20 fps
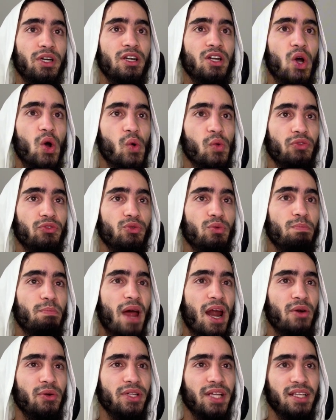known to
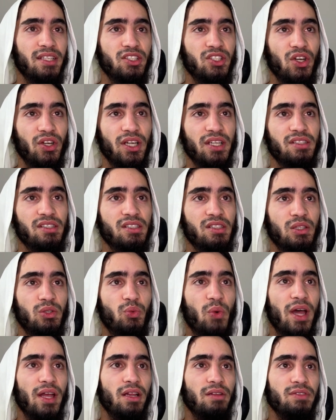marry as young as
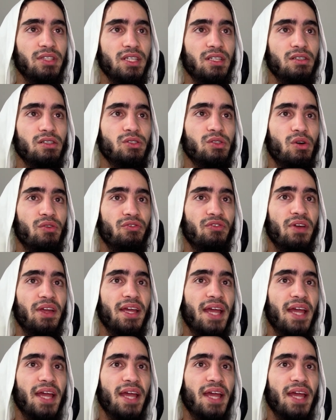12 years of